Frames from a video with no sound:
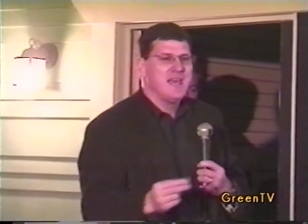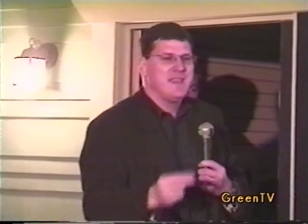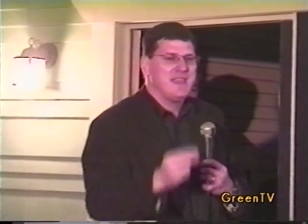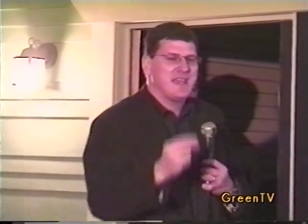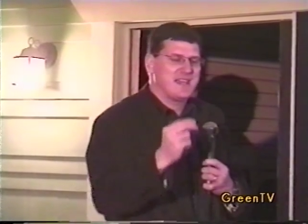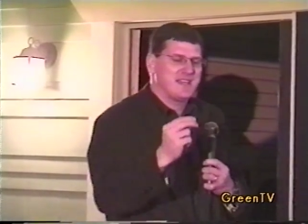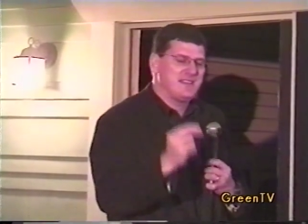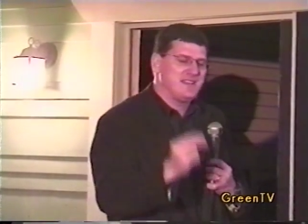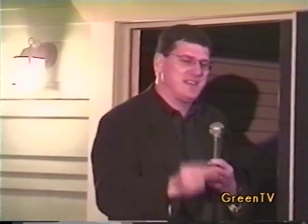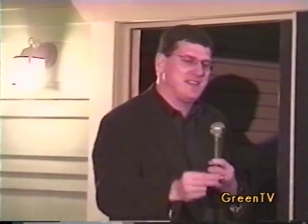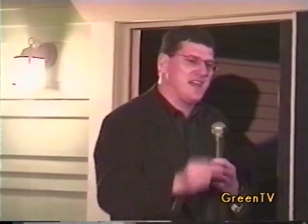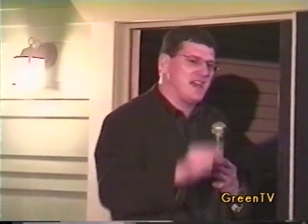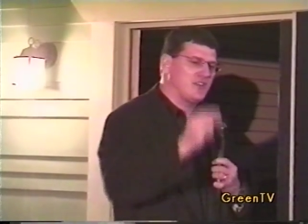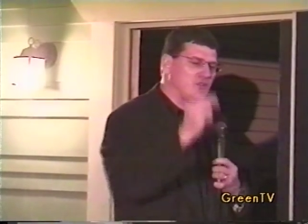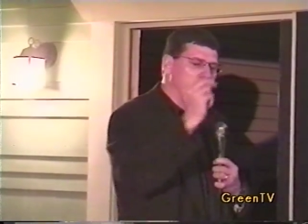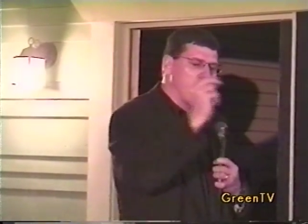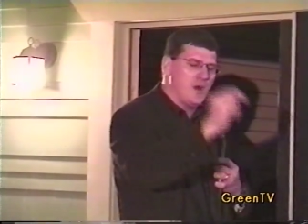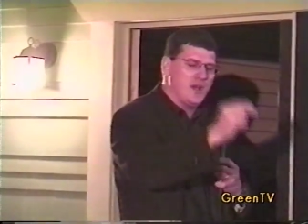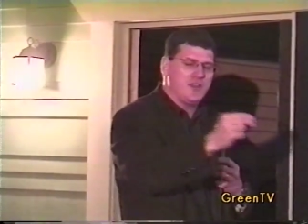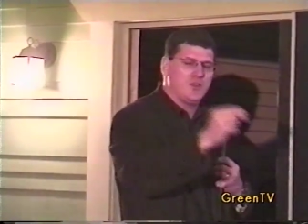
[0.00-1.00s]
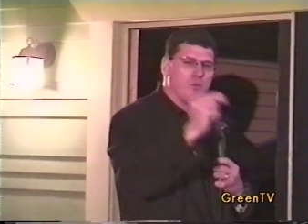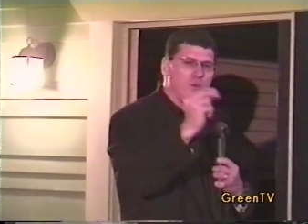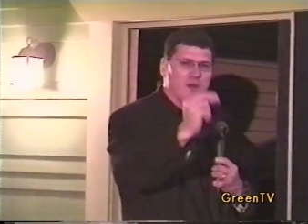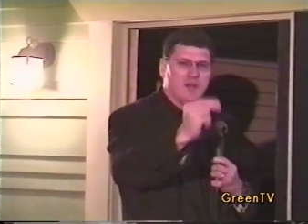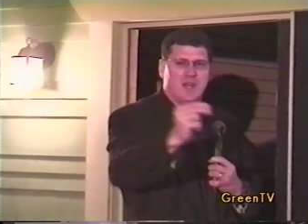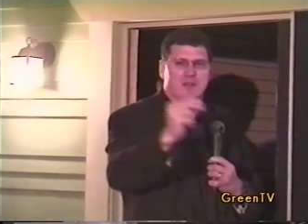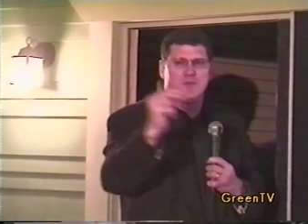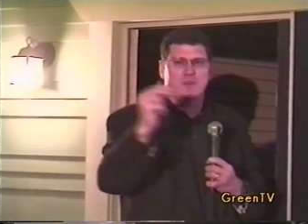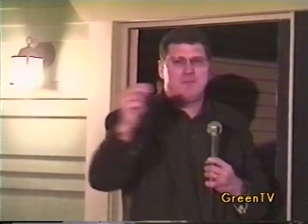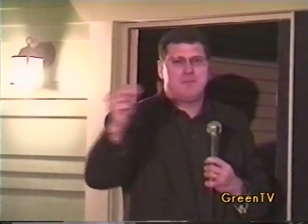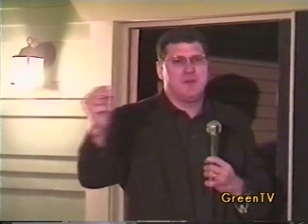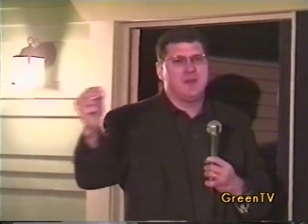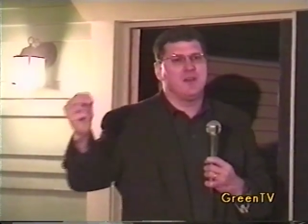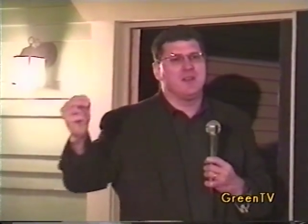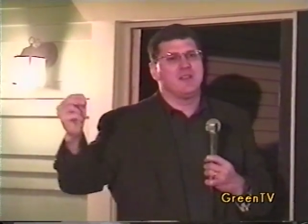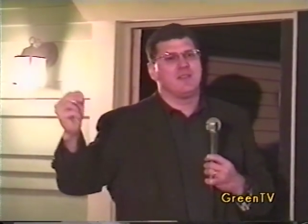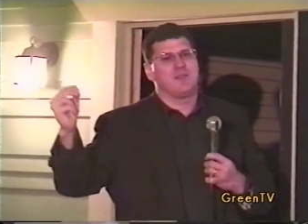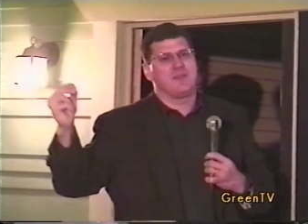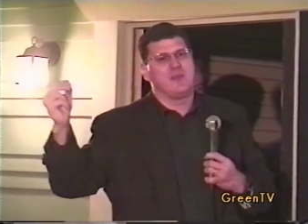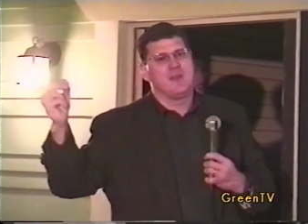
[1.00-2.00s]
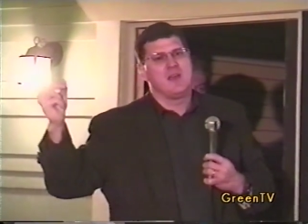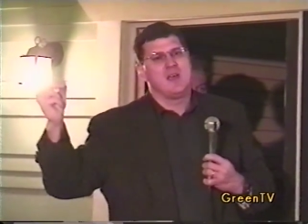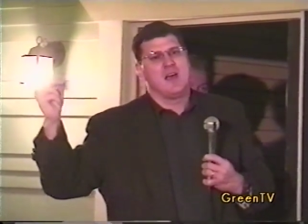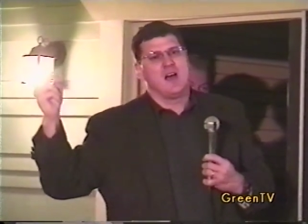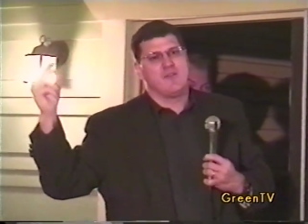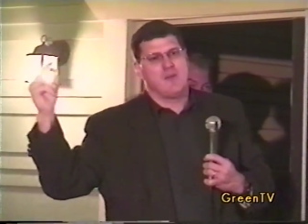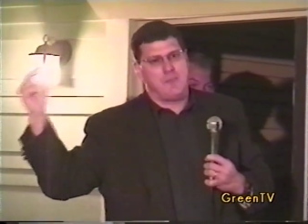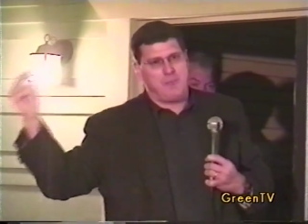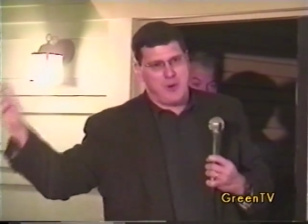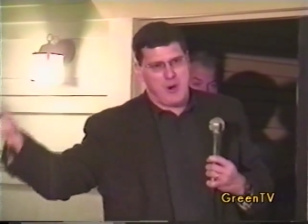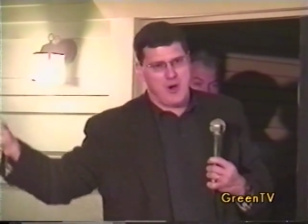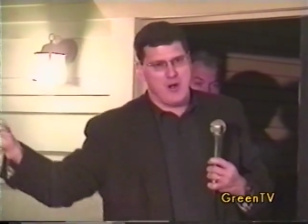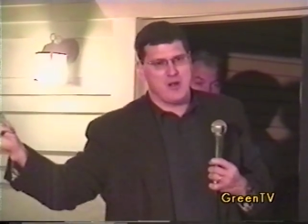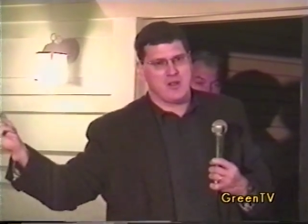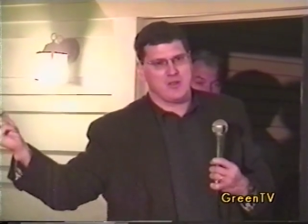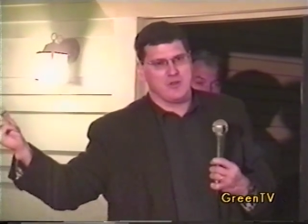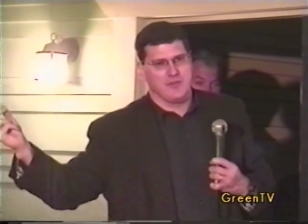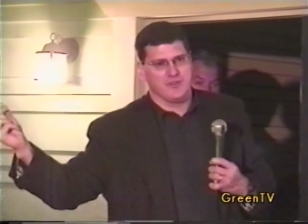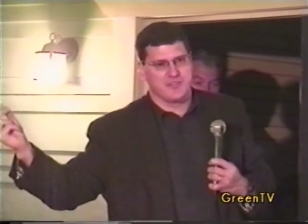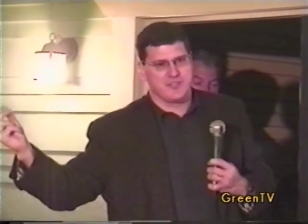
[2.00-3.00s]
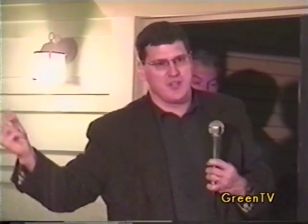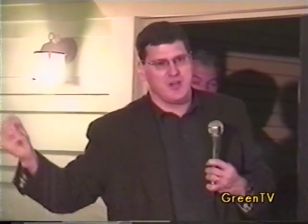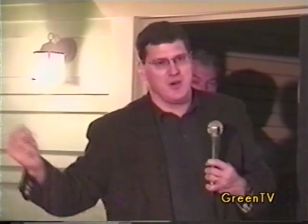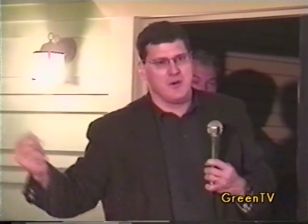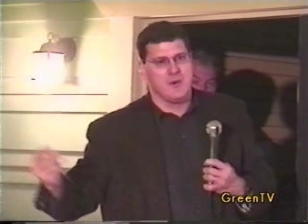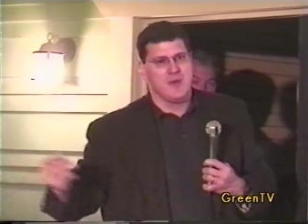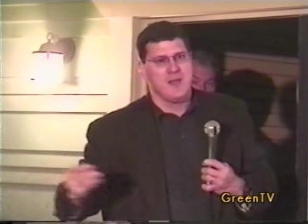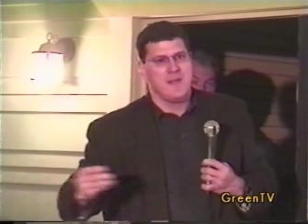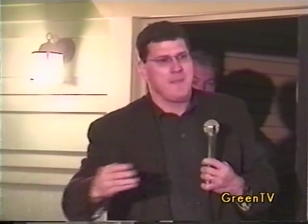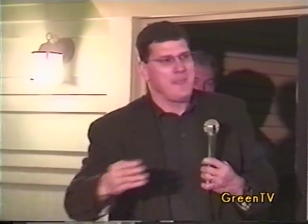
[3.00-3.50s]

They can detect 1 to 100 millionth of a particle. So